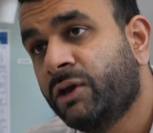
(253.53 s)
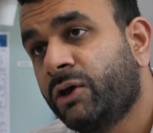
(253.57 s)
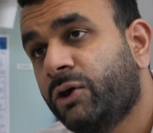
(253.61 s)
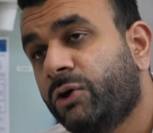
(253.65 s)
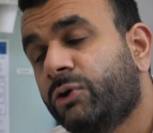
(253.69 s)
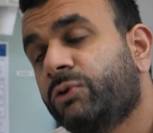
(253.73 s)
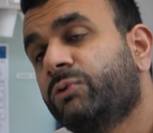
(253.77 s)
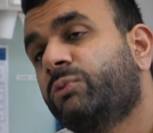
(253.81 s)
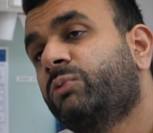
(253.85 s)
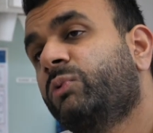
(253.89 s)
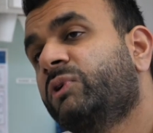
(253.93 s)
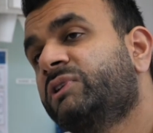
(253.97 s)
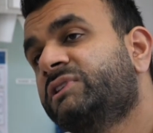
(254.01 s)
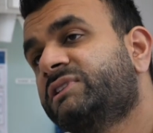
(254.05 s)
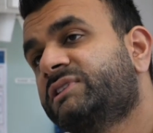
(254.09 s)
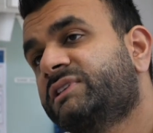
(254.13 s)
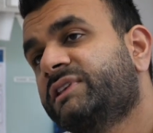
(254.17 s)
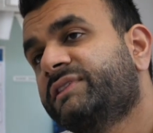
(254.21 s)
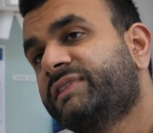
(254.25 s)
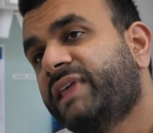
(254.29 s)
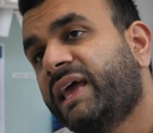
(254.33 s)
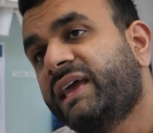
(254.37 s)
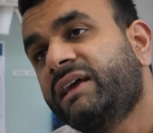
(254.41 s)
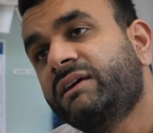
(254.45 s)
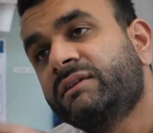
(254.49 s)
who, once
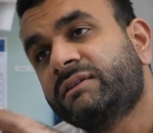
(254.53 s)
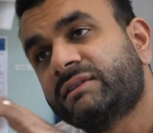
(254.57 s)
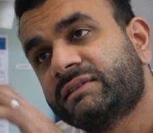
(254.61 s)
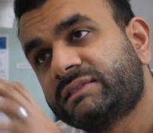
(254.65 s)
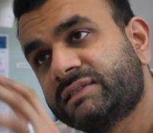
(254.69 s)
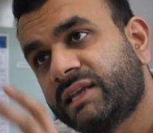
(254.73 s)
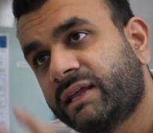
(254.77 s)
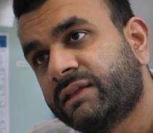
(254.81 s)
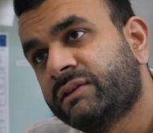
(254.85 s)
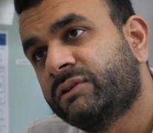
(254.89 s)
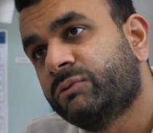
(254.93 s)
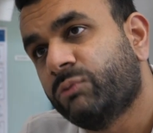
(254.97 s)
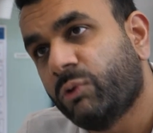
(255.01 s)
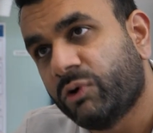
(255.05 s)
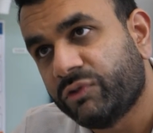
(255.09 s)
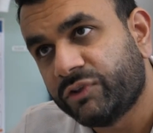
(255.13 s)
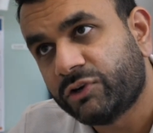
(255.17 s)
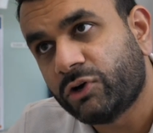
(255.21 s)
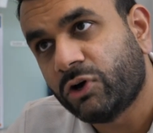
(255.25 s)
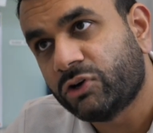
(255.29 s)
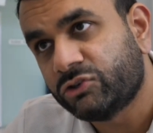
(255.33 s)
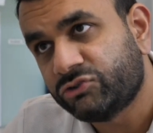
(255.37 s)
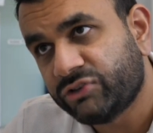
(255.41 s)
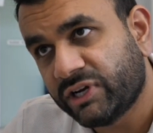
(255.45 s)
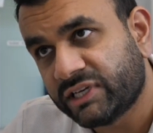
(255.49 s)
they understand what the
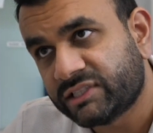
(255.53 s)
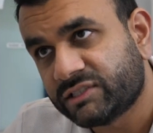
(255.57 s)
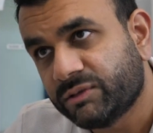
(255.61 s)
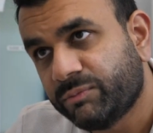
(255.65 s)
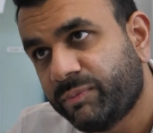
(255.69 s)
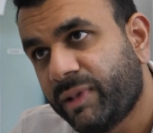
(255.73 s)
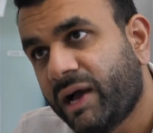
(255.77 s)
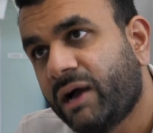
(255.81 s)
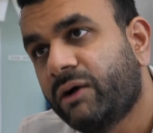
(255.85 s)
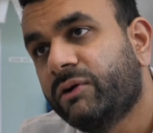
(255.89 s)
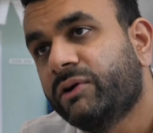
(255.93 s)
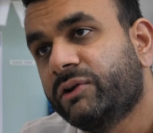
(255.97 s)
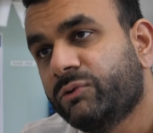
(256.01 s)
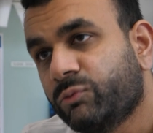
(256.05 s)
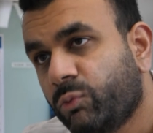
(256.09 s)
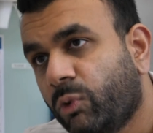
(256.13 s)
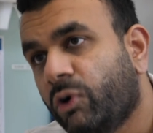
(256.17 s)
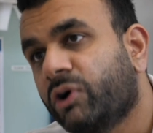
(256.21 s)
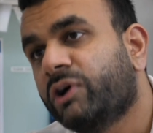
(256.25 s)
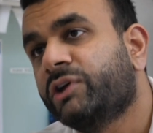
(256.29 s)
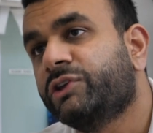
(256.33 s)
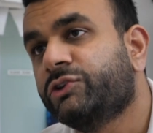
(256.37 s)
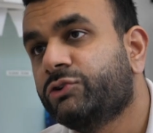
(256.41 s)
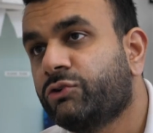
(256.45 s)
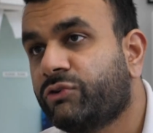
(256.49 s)
contract's about and
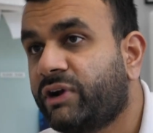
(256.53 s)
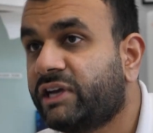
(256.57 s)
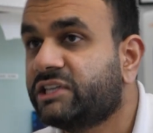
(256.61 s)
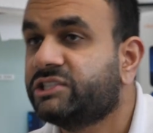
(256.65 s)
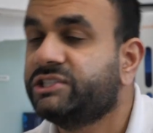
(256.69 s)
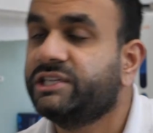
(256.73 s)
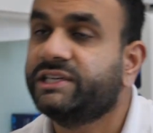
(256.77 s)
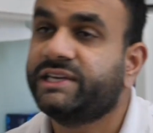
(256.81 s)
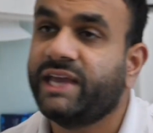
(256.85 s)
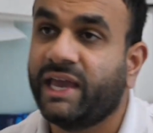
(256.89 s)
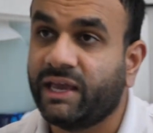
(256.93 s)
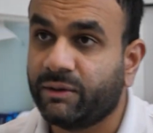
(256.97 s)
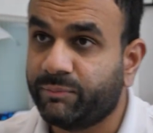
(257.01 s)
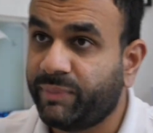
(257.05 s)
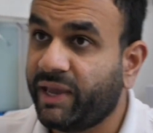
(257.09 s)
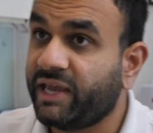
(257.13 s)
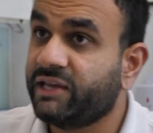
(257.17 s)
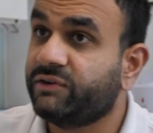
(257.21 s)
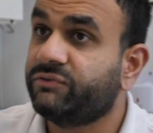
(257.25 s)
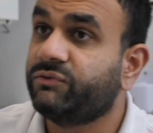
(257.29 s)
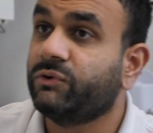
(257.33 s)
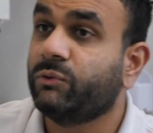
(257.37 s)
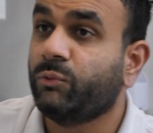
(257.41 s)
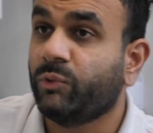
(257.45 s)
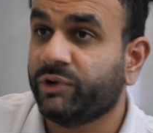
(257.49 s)
what you're actually getting
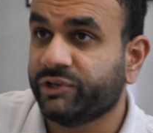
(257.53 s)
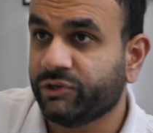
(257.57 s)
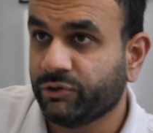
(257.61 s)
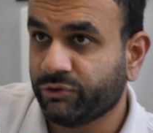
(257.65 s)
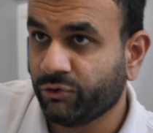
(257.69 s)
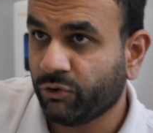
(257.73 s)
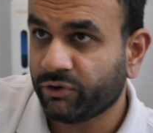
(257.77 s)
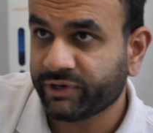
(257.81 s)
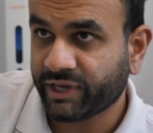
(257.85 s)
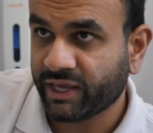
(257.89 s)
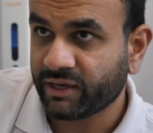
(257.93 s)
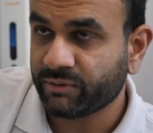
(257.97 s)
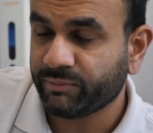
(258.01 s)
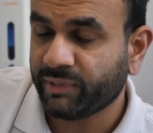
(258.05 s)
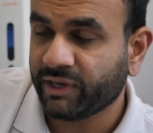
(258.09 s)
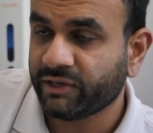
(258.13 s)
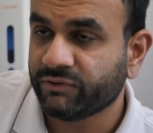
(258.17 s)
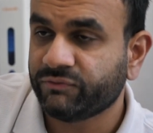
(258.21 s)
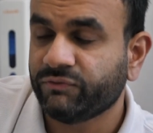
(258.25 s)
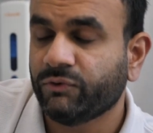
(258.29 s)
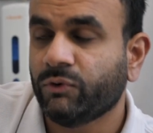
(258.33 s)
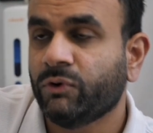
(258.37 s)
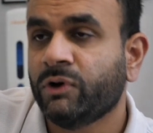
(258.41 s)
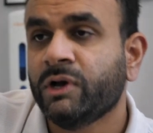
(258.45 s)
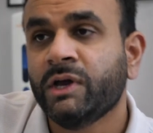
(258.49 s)
paid for and what you're not getting paid
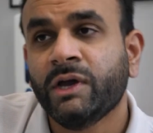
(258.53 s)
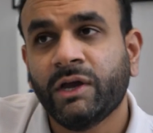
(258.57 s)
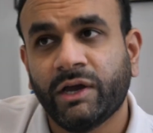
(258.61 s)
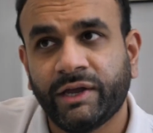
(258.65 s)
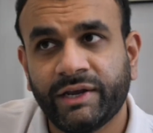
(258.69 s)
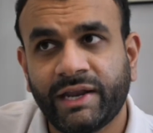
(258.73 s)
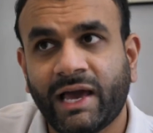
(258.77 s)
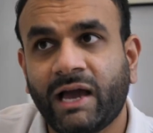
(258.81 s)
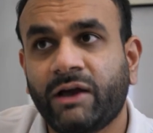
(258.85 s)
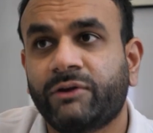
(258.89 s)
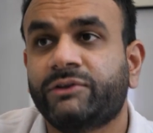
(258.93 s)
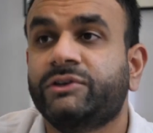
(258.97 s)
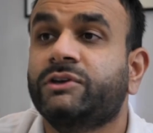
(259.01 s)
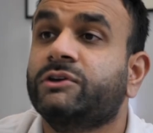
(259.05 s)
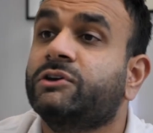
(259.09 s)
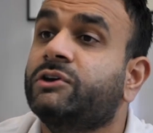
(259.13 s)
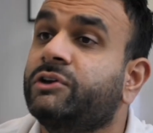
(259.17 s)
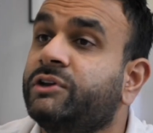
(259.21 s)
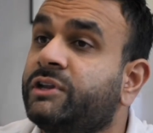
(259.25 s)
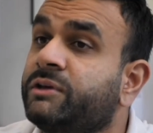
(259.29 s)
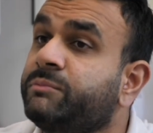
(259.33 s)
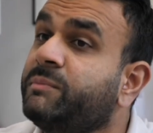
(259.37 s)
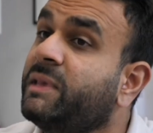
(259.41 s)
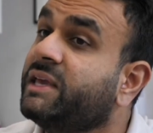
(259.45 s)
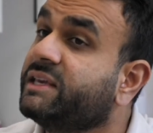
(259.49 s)
for and how you're
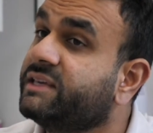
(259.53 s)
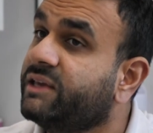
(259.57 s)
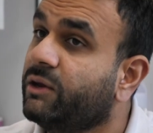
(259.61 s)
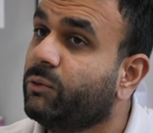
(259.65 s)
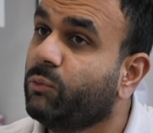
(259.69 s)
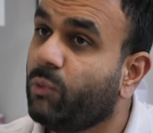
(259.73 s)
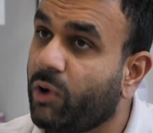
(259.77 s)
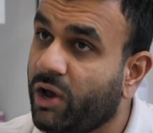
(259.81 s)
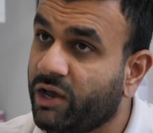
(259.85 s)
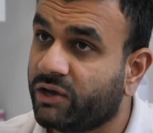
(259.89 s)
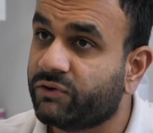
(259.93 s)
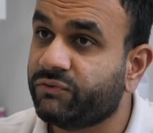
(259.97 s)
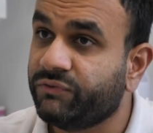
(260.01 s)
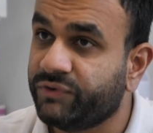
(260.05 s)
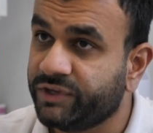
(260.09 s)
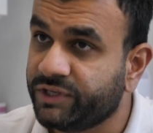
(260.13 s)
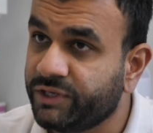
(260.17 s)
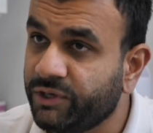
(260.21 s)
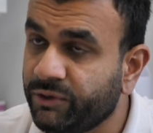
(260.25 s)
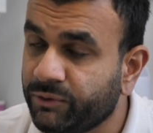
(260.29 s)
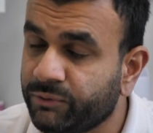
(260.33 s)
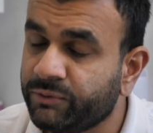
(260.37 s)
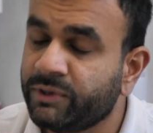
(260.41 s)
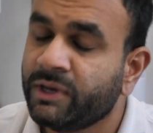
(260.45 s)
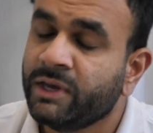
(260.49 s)
going to make it work for
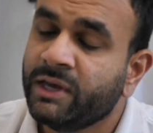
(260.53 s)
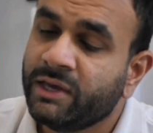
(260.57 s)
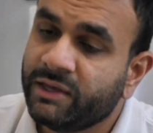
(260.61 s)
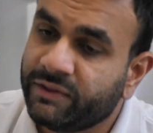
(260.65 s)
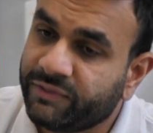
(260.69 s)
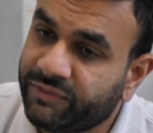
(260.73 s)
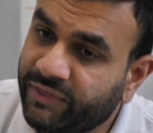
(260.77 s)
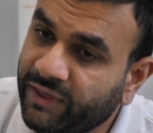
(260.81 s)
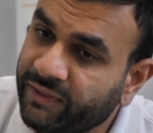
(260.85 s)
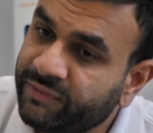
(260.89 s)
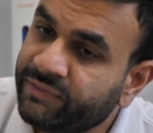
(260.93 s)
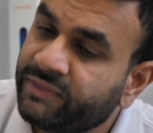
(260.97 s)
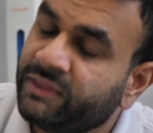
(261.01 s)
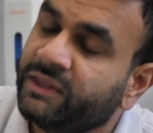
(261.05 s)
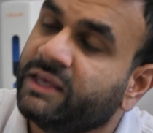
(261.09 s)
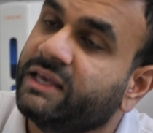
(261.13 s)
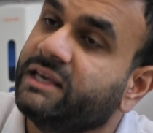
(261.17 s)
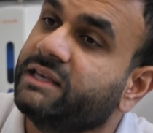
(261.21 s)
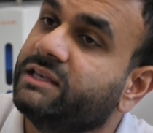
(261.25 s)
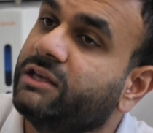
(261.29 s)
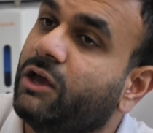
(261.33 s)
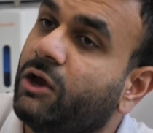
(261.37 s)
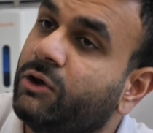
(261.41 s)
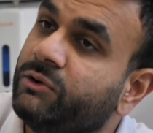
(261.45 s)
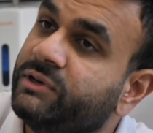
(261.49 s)
you,
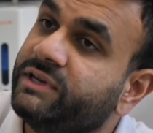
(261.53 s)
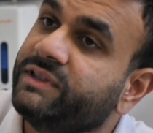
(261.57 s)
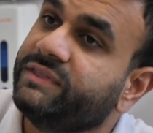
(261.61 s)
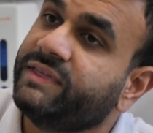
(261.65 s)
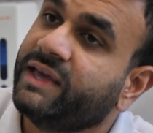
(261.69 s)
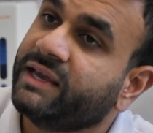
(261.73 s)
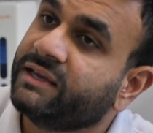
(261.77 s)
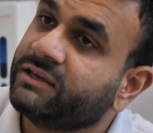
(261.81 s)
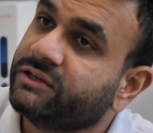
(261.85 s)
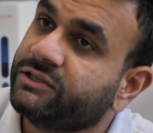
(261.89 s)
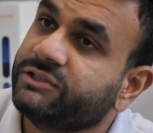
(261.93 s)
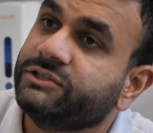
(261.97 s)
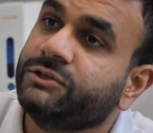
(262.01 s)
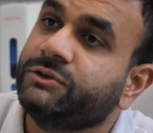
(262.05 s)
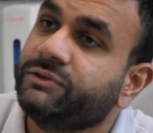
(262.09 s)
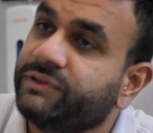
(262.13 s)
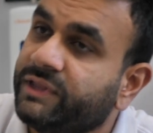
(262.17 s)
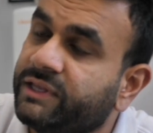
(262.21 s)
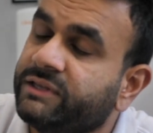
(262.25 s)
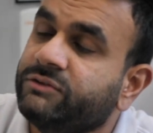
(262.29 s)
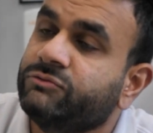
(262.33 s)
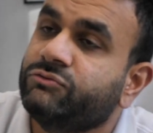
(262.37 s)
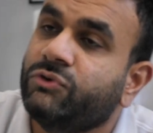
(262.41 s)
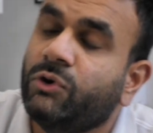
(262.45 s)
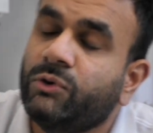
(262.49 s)
then only then can you
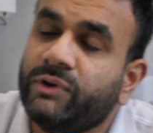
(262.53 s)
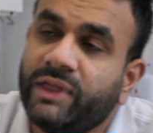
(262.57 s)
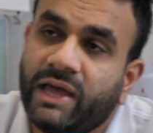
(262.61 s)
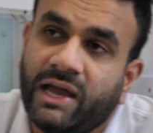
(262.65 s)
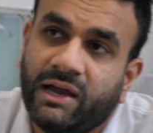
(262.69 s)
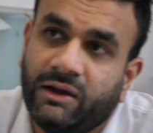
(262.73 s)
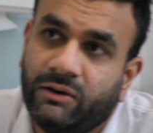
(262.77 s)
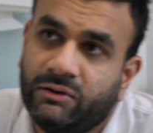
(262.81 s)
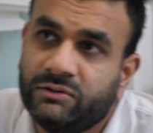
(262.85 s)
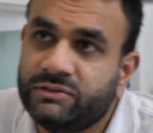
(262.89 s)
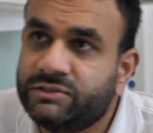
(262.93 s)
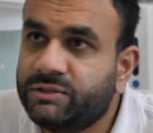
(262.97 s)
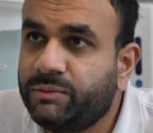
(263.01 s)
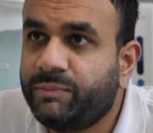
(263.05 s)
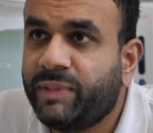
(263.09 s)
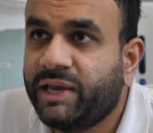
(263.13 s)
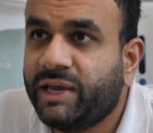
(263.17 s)
then roll that out onto